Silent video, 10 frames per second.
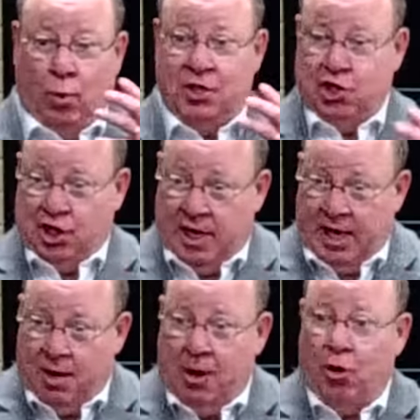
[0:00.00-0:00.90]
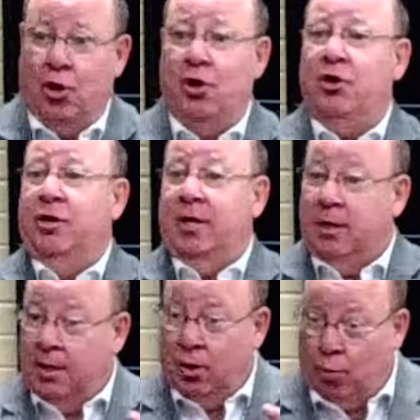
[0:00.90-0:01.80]
What she
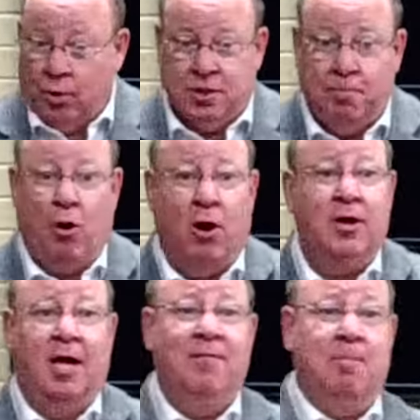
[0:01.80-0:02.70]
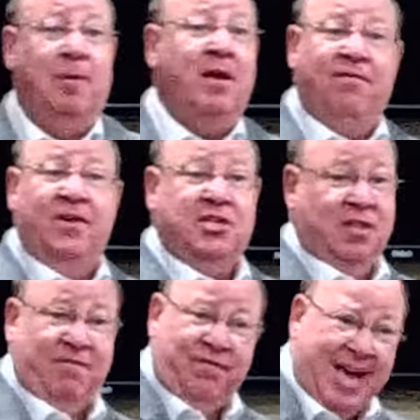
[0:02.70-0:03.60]
earned was part of the benefit
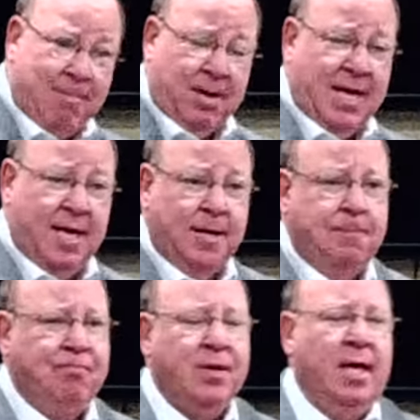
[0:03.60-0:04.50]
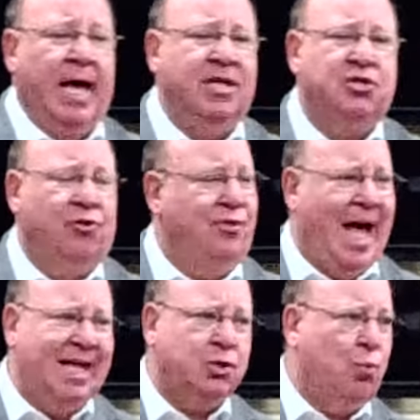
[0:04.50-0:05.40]
to the family. And so
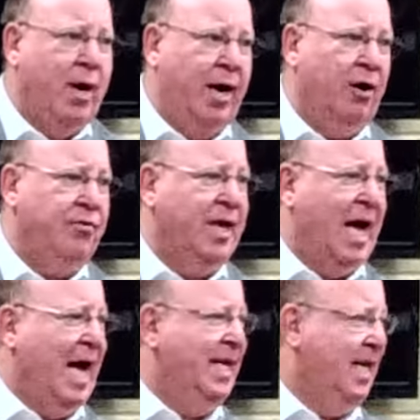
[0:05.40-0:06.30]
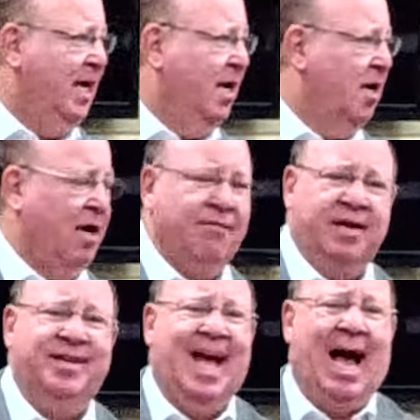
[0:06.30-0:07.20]
that's where the idea
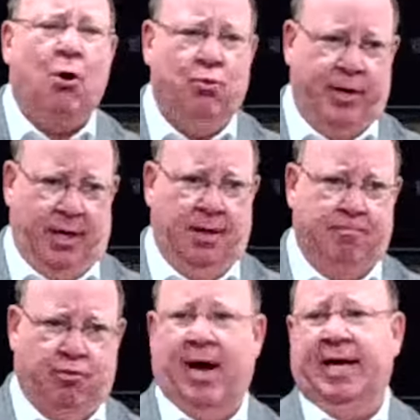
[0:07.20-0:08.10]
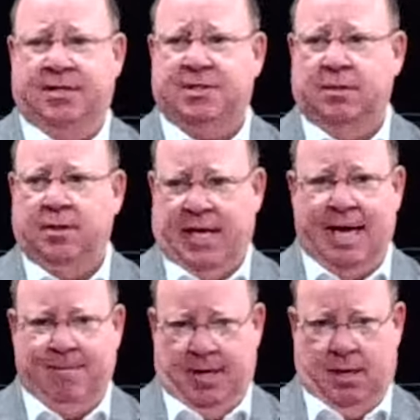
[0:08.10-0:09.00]
of a dowry price
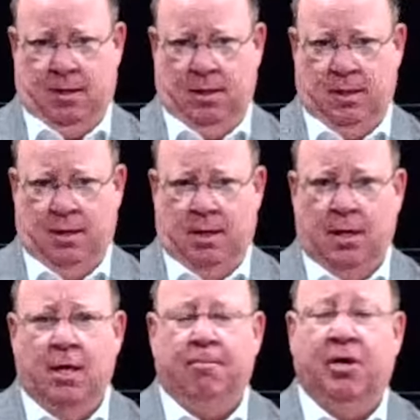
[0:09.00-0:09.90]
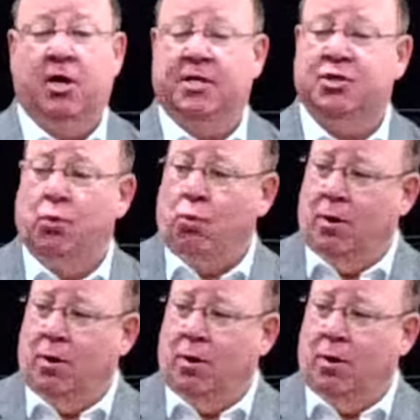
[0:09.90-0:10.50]
came in. Because the